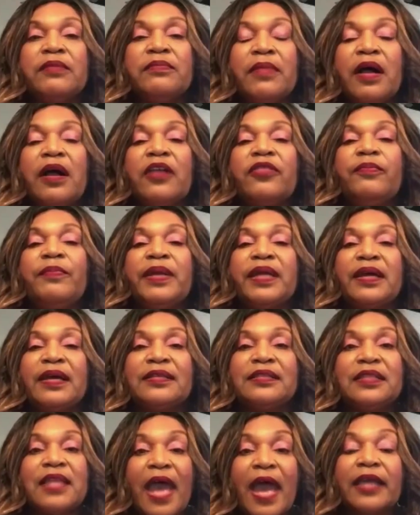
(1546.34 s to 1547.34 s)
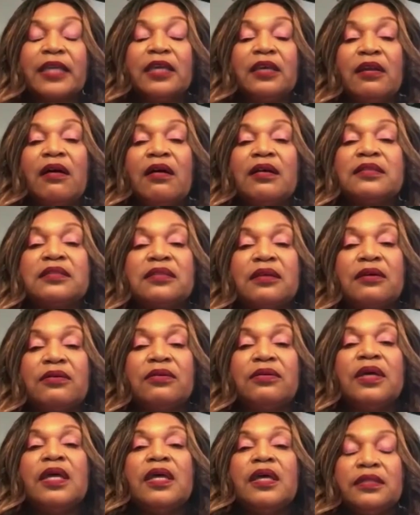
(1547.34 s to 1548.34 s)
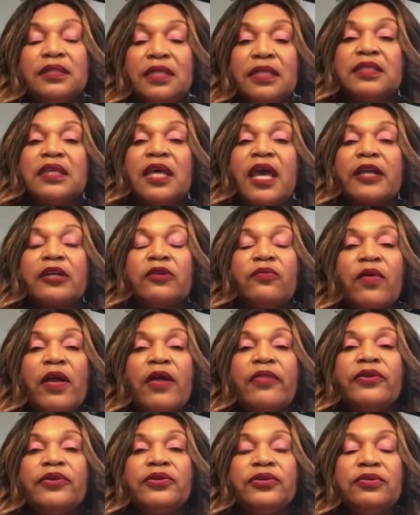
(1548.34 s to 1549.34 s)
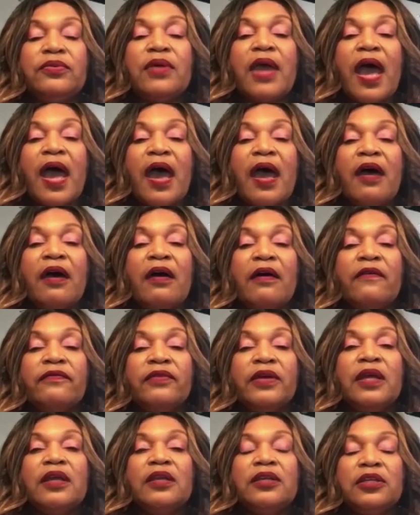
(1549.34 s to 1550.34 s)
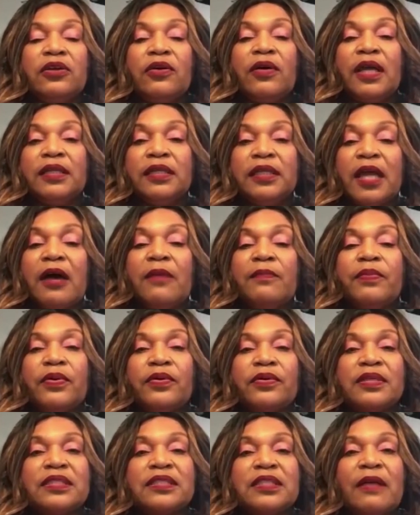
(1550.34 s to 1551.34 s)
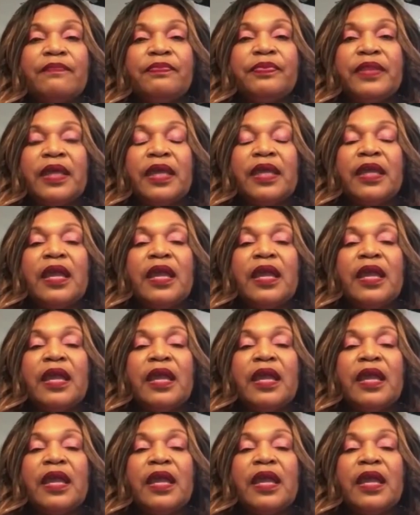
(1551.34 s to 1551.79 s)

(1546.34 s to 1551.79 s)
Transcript: month, because that can also detect whether you have, a lump or something.